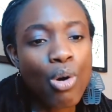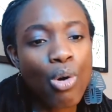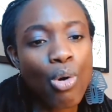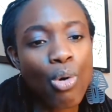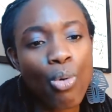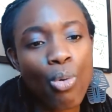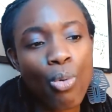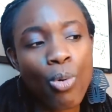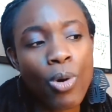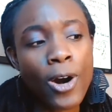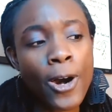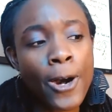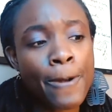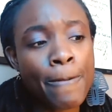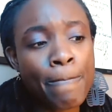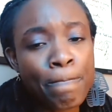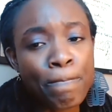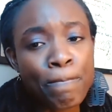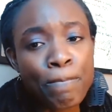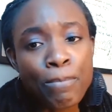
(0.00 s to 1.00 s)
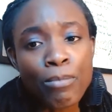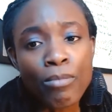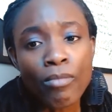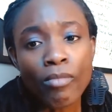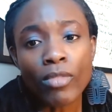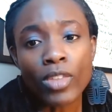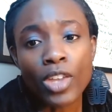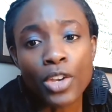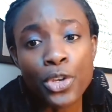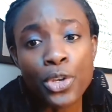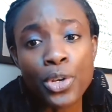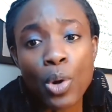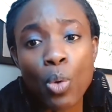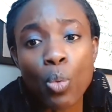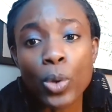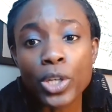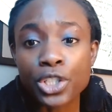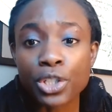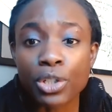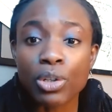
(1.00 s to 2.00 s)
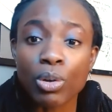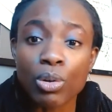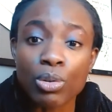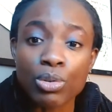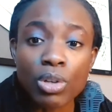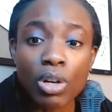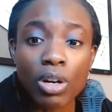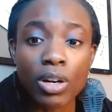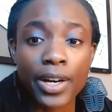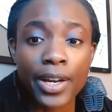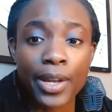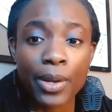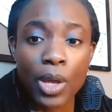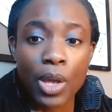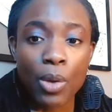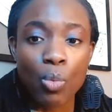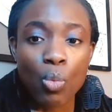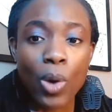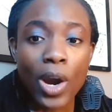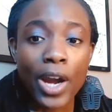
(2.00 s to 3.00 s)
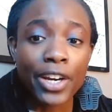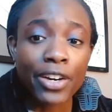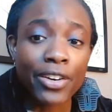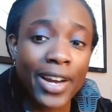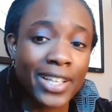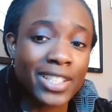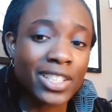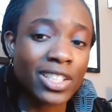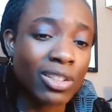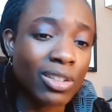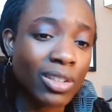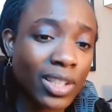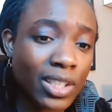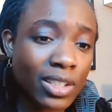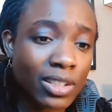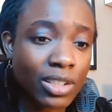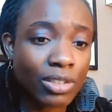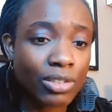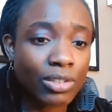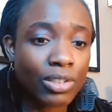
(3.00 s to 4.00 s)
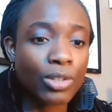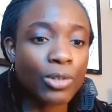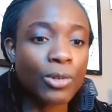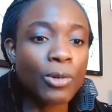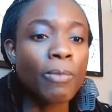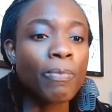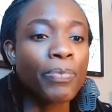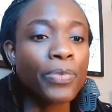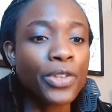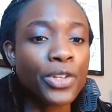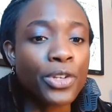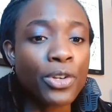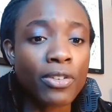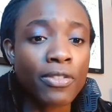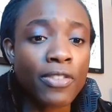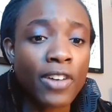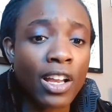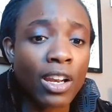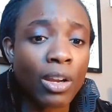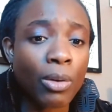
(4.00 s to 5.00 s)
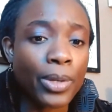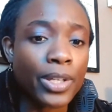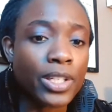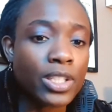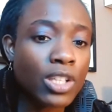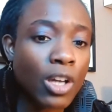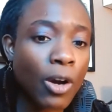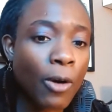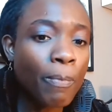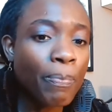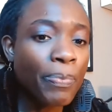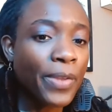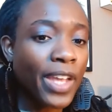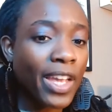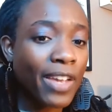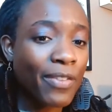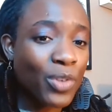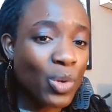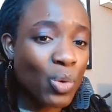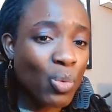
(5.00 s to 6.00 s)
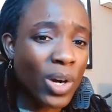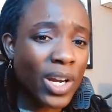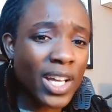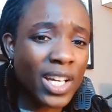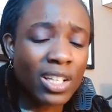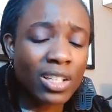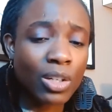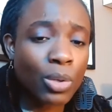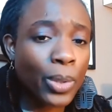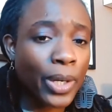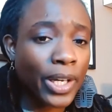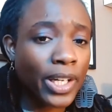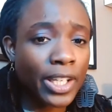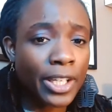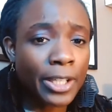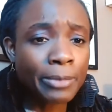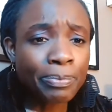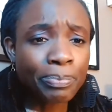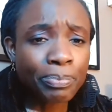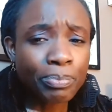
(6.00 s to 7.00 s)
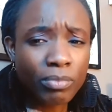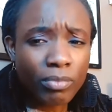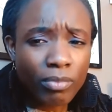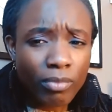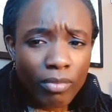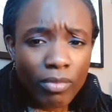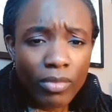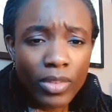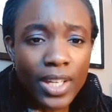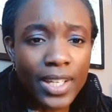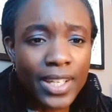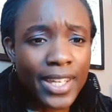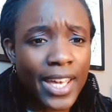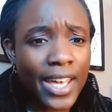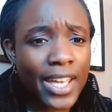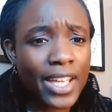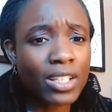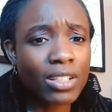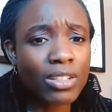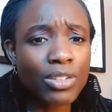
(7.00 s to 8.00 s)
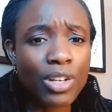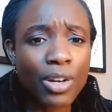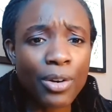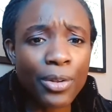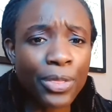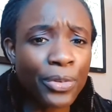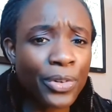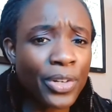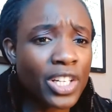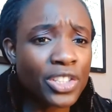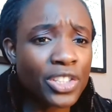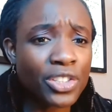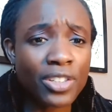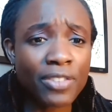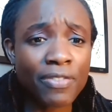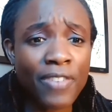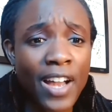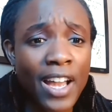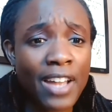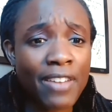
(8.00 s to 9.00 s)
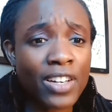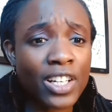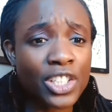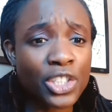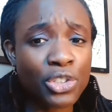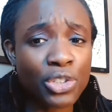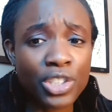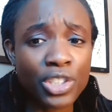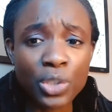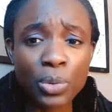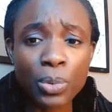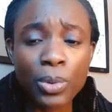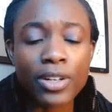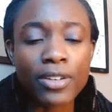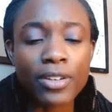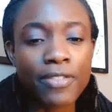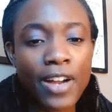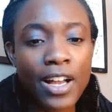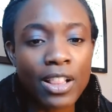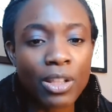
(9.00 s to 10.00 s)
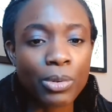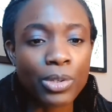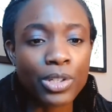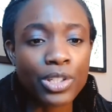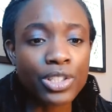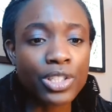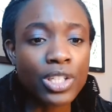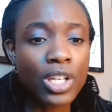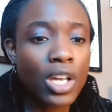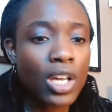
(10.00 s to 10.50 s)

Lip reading: on what your goals are, and why you're actually looking to grow your following. So if you want to quickly get 300 to 500 Twitter followers,